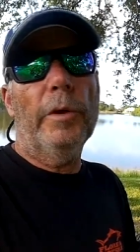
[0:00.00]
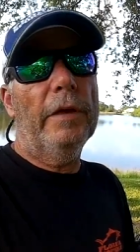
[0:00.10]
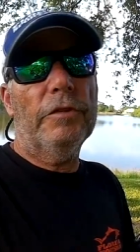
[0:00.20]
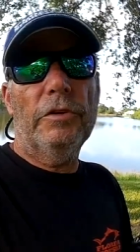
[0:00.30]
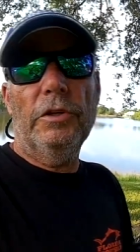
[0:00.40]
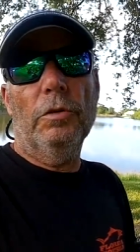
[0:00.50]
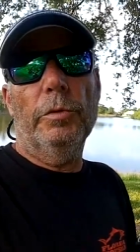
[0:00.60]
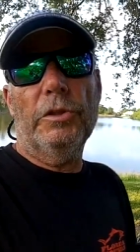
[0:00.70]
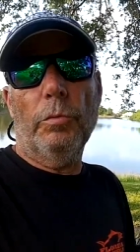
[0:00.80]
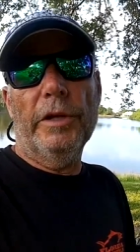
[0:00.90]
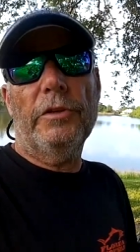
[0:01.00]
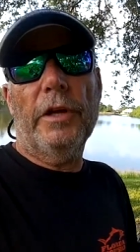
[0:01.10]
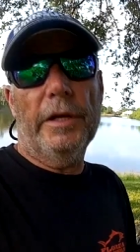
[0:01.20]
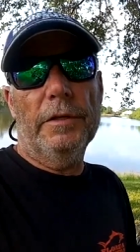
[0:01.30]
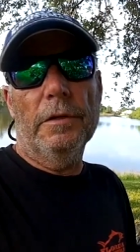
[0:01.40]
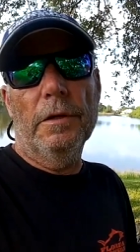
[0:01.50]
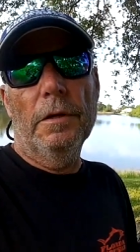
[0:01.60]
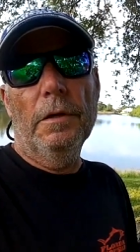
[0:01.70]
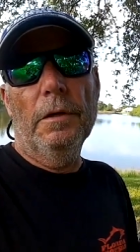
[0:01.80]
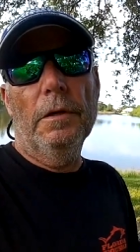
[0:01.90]
we have to deal with the red tide
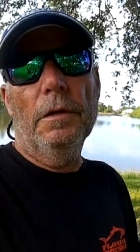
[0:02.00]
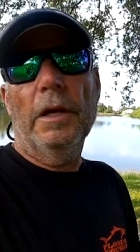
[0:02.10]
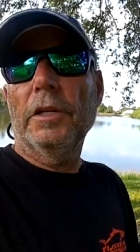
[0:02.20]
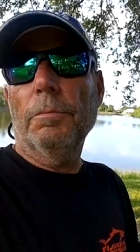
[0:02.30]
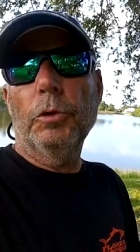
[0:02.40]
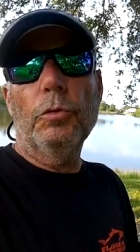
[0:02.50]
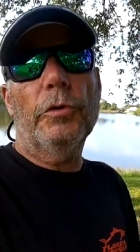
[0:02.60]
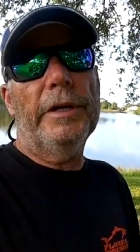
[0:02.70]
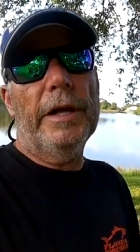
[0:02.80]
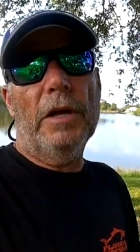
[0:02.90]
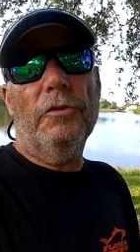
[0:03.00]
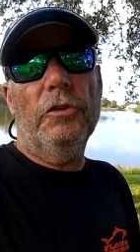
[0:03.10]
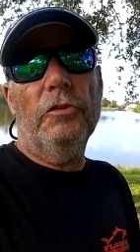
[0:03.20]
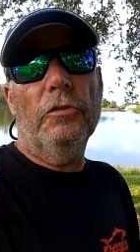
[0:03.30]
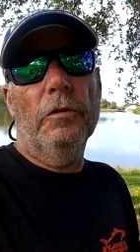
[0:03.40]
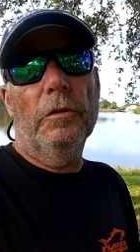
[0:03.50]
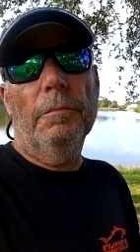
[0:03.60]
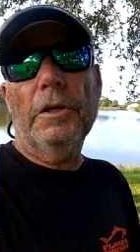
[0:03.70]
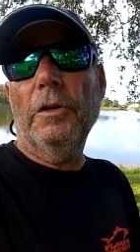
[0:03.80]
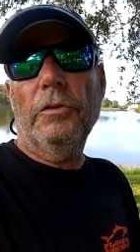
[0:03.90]
and the blue-green algae
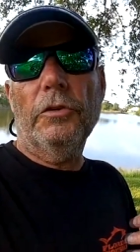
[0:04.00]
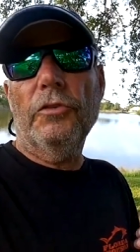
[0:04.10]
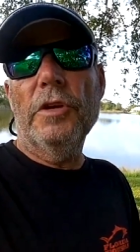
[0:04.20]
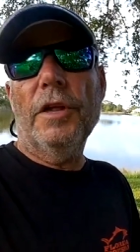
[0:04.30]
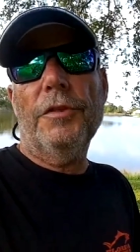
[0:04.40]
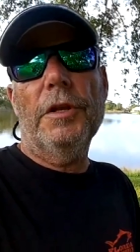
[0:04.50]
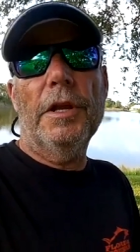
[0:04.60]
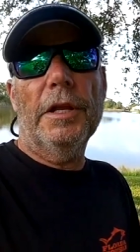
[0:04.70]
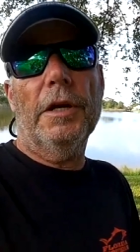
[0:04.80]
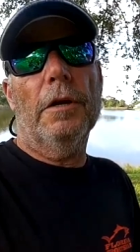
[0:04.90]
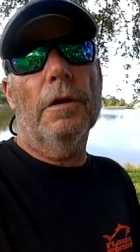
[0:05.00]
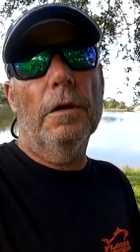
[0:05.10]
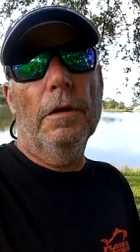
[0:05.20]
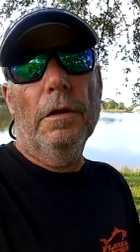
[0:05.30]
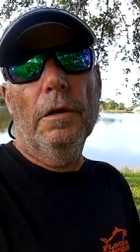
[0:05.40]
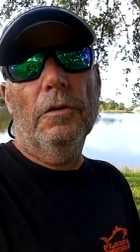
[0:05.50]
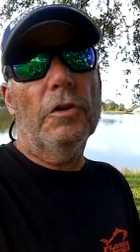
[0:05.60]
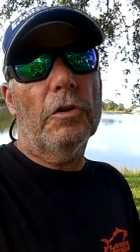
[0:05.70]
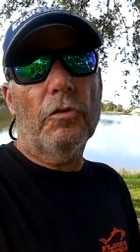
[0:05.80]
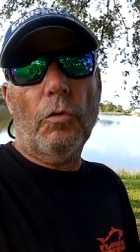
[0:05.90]
because there's nothing there
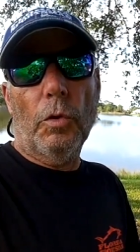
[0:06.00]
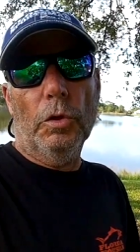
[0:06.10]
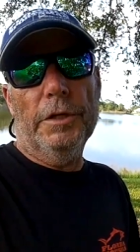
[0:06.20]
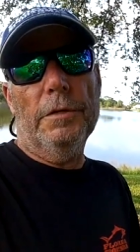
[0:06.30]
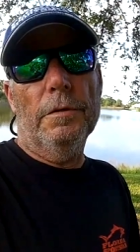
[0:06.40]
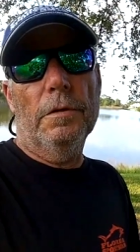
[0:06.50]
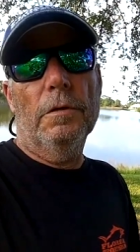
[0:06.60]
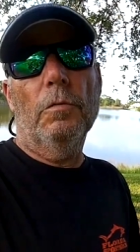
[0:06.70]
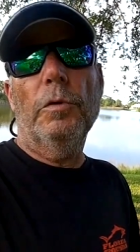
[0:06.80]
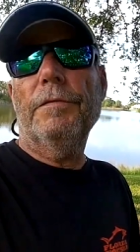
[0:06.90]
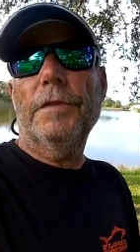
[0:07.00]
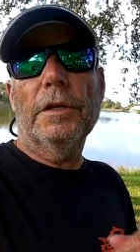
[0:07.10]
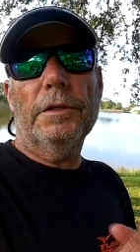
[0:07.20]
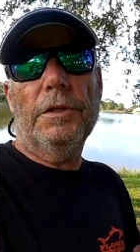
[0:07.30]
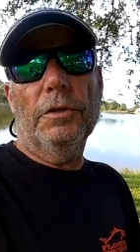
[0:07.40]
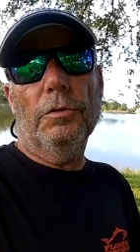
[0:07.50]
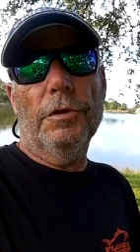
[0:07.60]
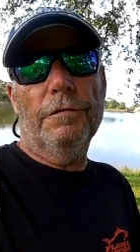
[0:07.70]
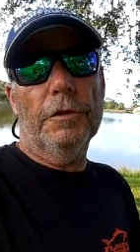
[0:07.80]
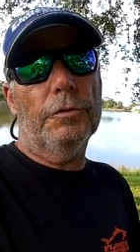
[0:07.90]
to control it. We've done killed
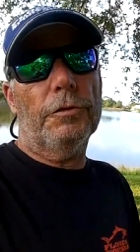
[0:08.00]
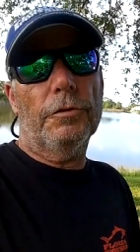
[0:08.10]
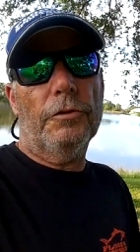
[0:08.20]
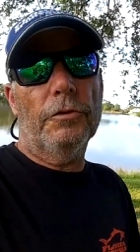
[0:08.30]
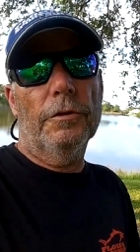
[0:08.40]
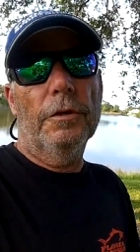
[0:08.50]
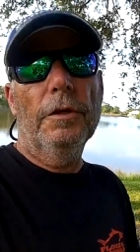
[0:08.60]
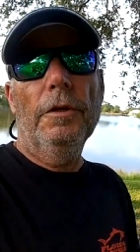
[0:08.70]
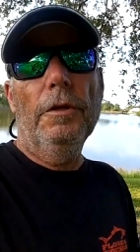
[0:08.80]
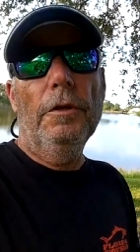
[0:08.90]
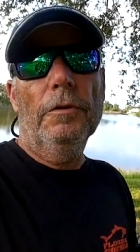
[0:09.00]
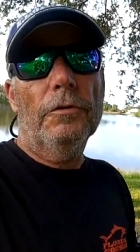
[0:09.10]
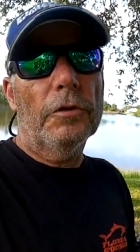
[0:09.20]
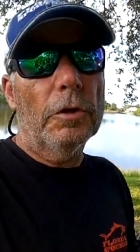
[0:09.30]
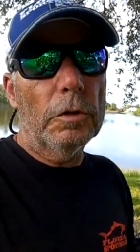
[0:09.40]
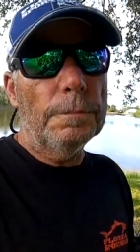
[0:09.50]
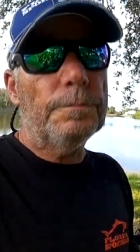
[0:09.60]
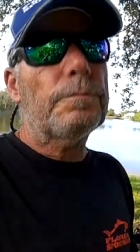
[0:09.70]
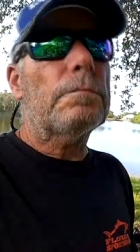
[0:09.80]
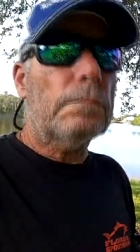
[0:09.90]
the filters. So,
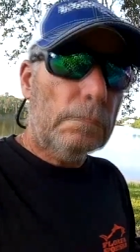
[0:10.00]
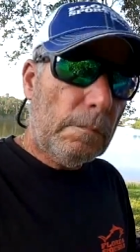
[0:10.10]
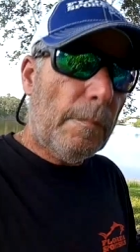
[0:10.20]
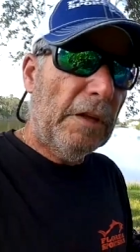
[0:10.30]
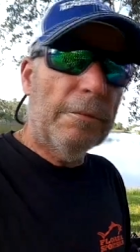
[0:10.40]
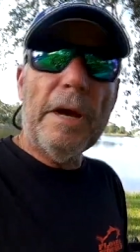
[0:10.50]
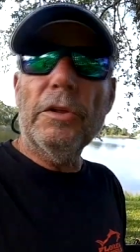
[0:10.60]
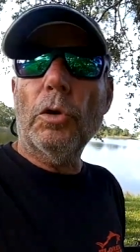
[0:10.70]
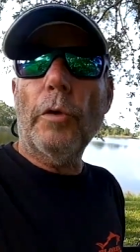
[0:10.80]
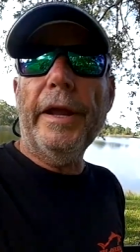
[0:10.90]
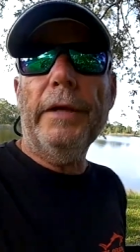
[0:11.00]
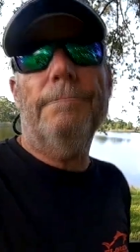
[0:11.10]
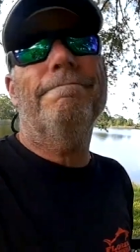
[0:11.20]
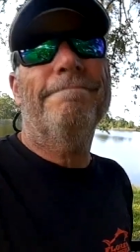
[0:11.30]
my little rant.